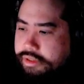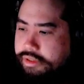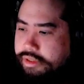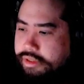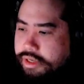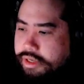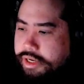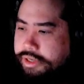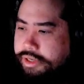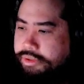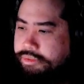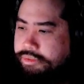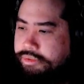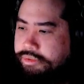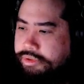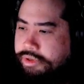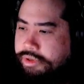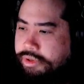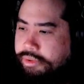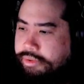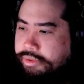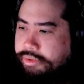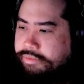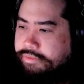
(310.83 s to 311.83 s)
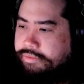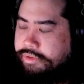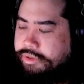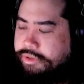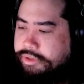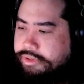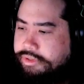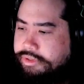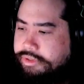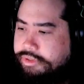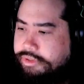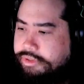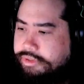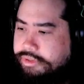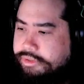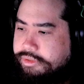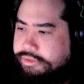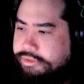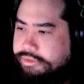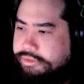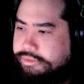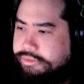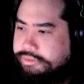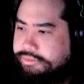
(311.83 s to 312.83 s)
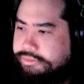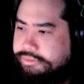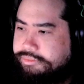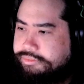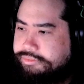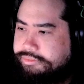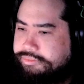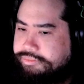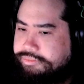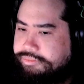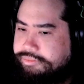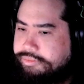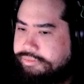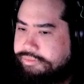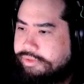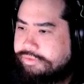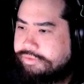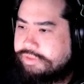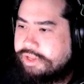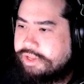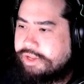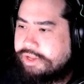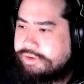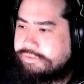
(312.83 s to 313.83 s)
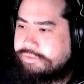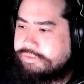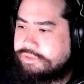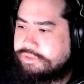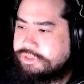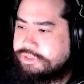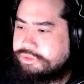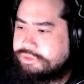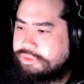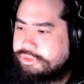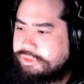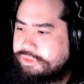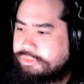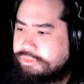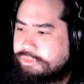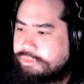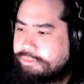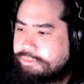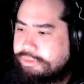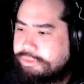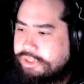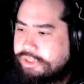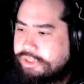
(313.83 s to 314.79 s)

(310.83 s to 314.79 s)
I don't know if the anniversary will be